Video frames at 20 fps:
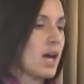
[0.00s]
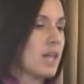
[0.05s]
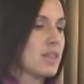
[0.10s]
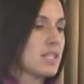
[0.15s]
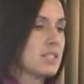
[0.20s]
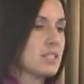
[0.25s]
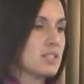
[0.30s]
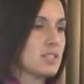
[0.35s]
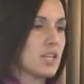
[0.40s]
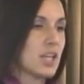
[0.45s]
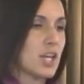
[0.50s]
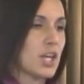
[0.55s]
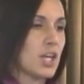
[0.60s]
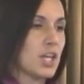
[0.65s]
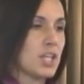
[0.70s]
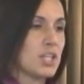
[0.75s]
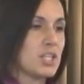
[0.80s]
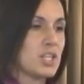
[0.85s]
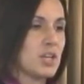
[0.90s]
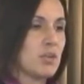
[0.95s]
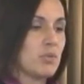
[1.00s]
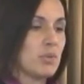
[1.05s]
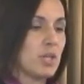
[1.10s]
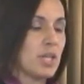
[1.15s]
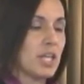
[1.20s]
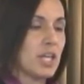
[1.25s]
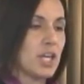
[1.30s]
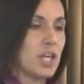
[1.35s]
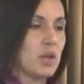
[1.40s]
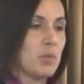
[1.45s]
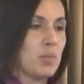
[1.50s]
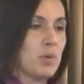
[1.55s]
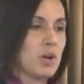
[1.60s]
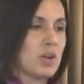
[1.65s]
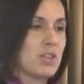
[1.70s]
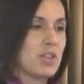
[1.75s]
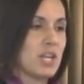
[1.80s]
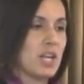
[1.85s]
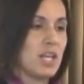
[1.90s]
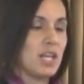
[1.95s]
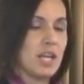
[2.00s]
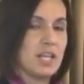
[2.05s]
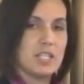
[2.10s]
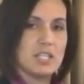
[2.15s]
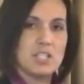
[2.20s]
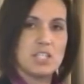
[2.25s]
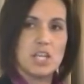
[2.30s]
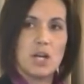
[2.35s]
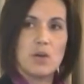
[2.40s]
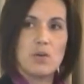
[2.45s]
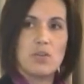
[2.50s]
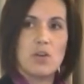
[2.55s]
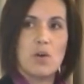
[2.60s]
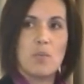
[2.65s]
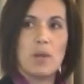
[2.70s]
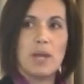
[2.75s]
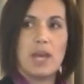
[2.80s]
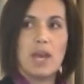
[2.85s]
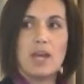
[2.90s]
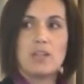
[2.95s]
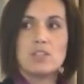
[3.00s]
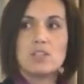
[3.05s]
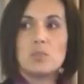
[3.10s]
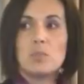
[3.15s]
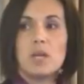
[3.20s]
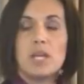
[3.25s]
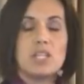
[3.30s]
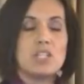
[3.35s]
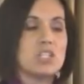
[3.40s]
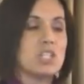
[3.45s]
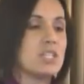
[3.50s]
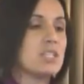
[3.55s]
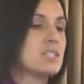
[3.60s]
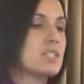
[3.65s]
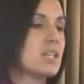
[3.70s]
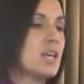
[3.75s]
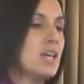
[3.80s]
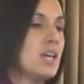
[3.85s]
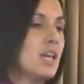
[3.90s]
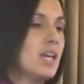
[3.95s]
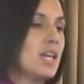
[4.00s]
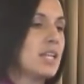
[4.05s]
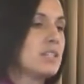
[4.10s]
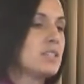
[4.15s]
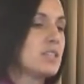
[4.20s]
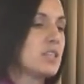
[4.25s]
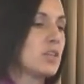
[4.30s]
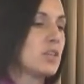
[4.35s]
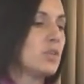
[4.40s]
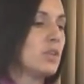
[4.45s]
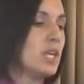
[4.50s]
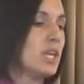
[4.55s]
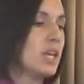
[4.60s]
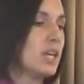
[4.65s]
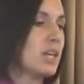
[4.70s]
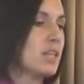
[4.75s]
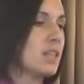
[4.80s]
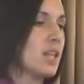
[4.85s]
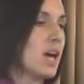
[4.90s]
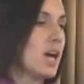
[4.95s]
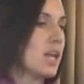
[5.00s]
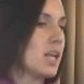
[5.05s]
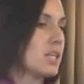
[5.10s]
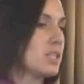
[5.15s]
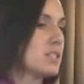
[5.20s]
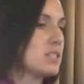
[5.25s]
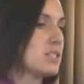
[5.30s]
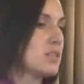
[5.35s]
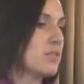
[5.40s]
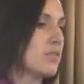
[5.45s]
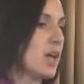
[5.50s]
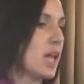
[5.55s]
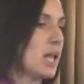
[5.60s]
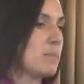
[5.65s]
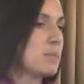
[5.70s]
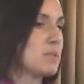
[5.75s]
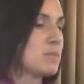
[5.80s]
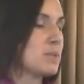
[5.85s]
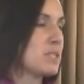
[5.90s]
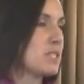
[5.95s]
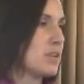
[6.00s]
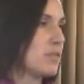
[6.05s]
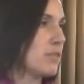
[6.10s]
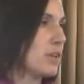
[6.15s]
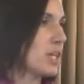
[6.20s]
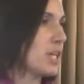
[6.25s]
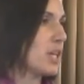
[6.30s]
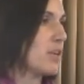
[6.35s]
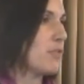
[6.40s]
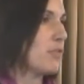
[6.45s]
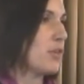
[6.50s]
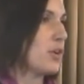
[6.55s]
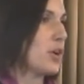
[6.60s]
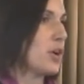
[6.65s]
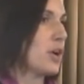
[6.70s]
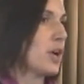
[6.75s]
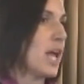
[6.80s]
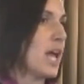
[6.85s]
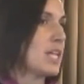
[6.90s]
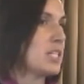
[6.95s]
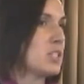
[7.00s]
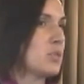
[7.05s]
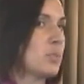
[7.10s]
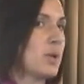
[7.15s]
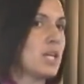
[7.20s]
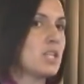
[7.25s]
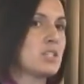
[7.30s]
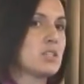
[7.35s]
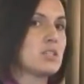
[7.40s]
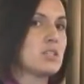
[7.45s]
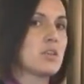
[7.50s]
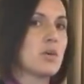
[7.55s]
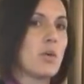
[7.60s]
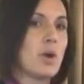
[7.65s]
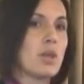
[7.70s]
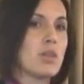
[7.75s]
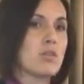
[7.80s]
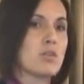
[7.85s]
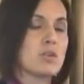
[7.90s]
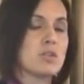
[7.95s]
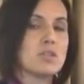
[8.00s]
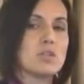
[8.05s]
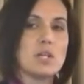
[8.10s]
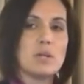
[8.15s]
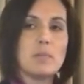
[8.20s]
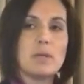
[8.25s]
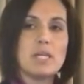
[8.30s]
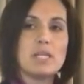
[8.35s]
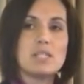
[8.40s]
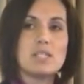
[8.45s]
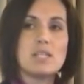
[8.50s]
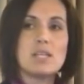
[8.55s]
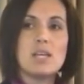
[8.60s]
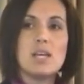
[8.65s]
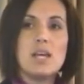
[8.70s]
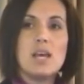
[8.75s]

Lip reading: This is a really good book that I like to share with all my cancer patients. It's unique in that it's developed specifically for cancer patients going through treatment,